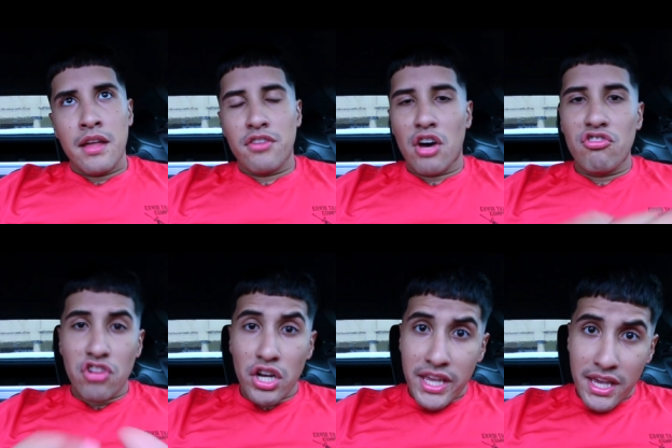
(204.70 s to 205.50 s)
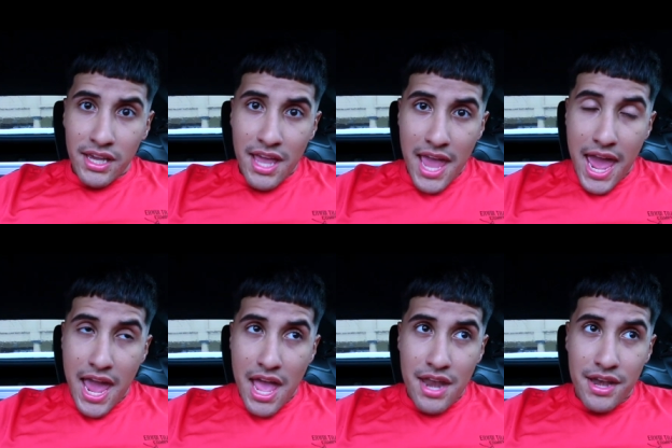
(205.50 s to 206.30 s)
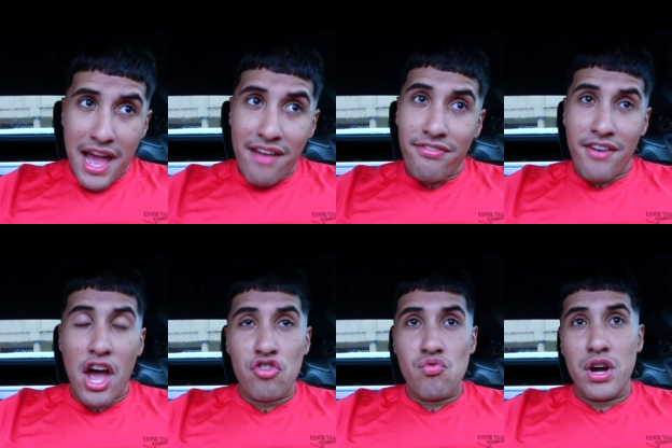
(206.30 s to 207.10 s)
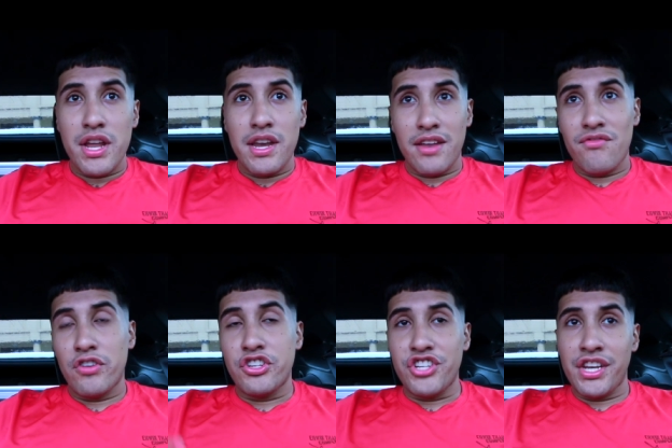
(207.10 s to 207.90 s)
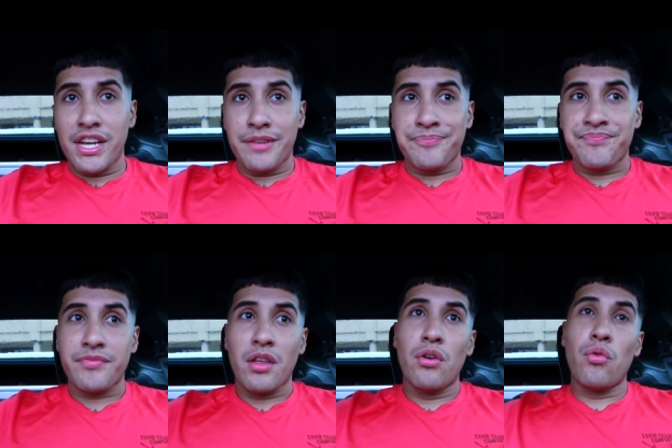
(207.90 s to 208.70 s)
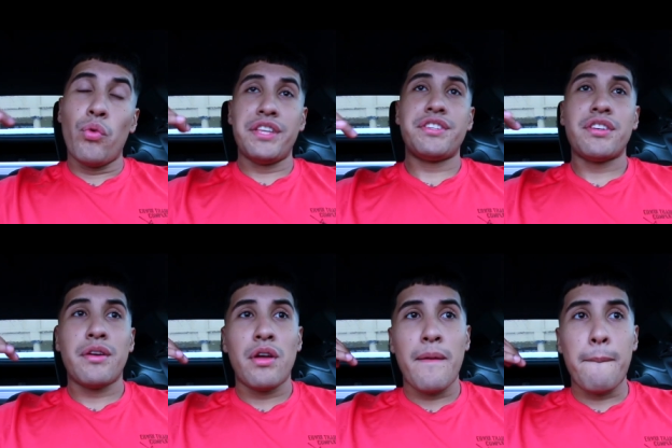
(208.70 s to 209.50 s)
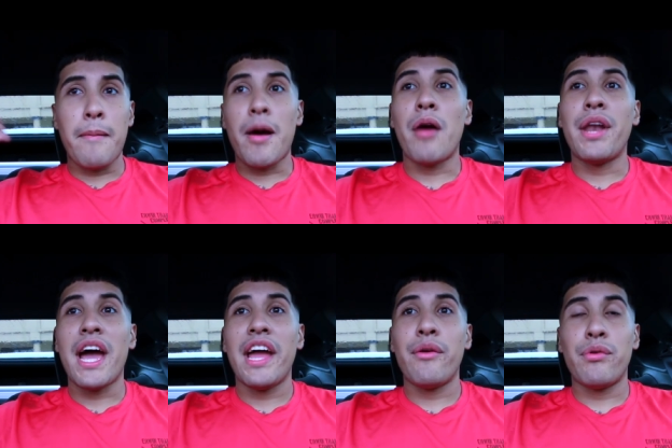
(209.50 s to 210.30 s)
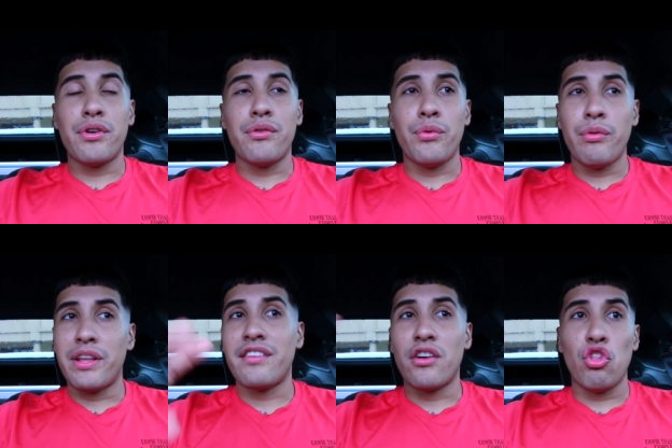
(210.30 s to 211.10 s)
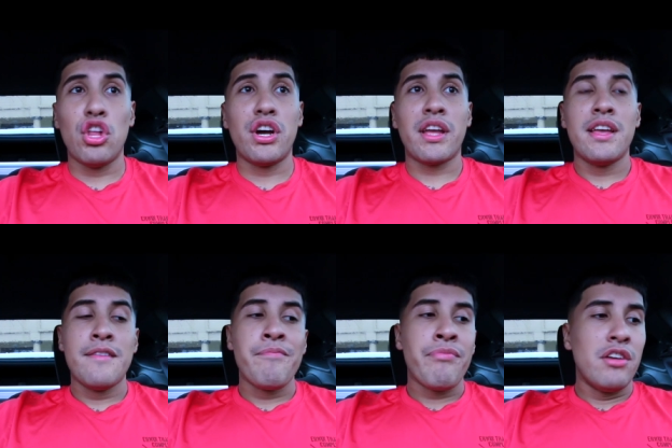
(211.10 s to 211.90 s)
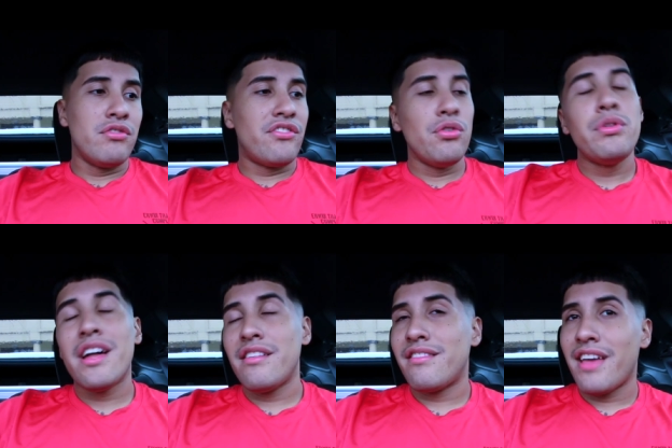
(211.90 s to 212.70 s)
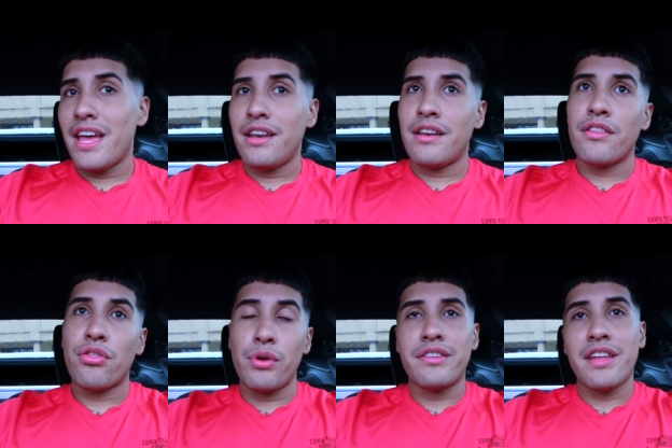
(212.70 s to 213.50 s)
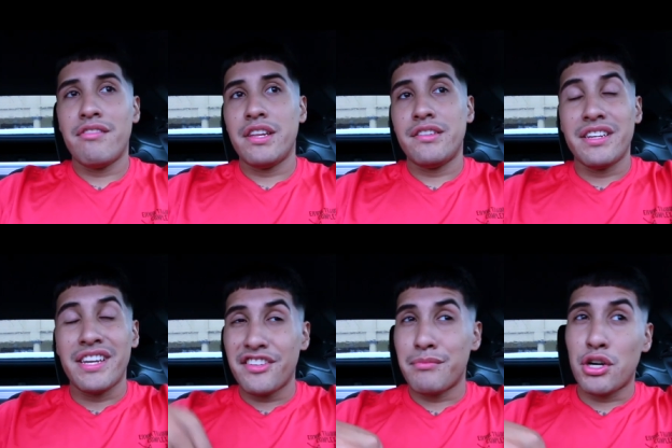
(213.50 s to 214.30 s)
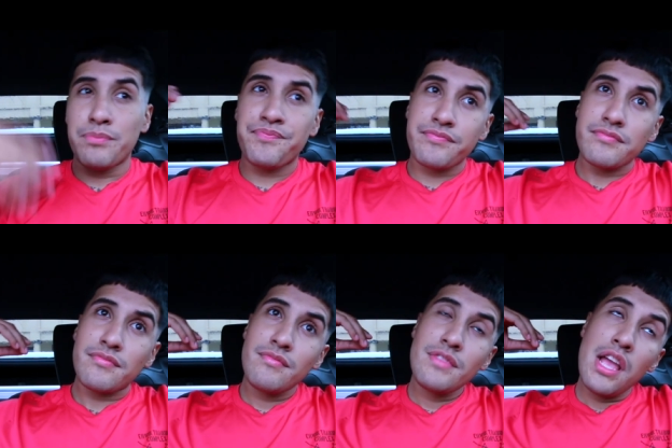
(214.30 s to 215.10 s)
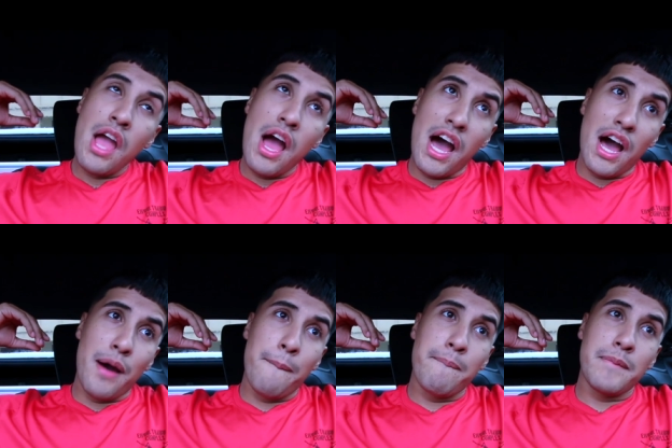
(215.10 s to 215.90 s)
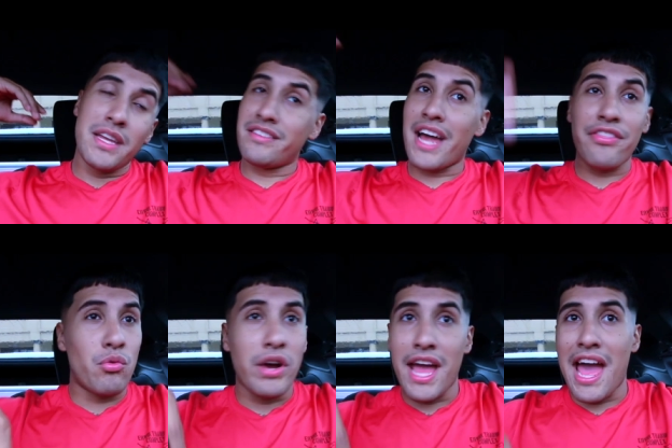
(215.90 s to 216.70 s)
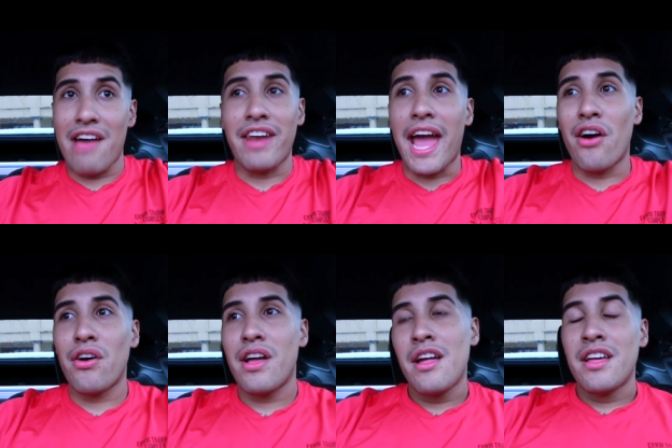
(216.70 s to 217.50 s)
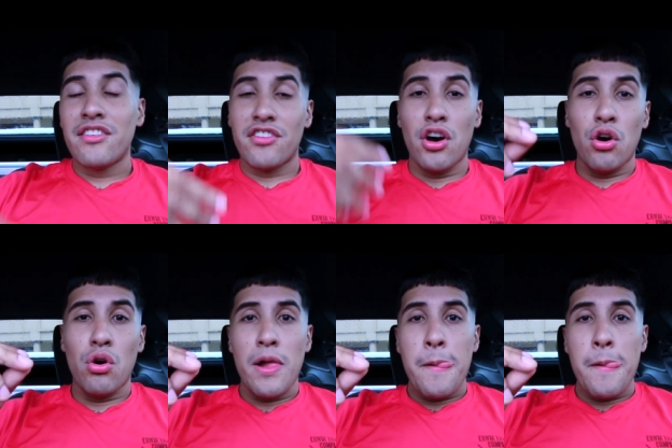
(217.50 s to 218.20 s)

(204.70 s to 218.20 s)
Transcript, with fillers: so I was looking and I found one in Virginia which my mom and I were we went to go look. It was a 2010 370Z Nismo. Um, it's not the one I have now. So